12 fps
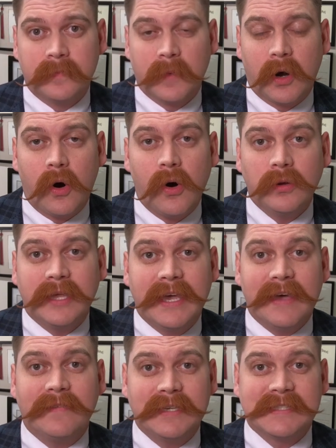all the
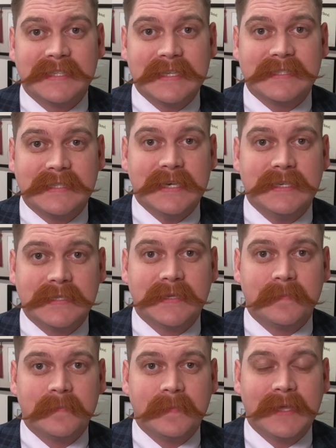evidence that's seized
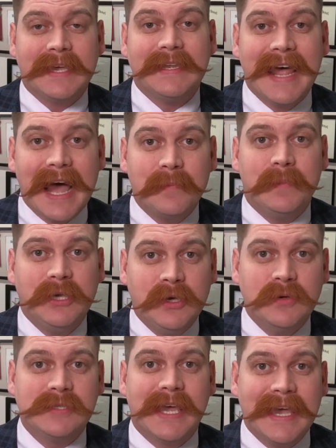cannot be
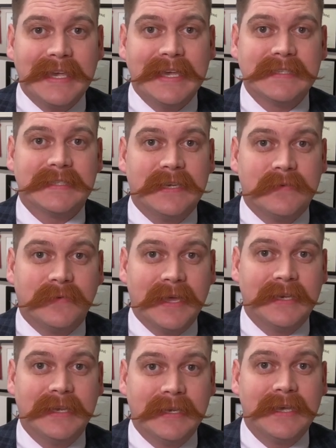used against the
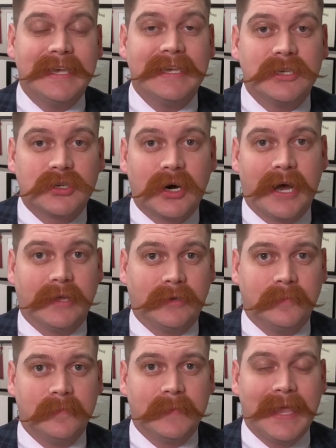defendant in trial
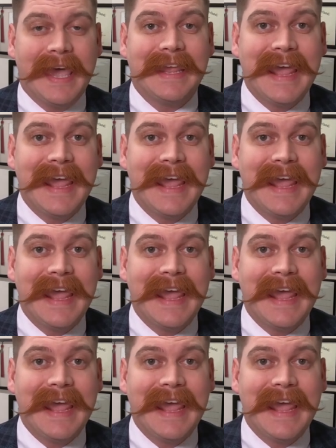and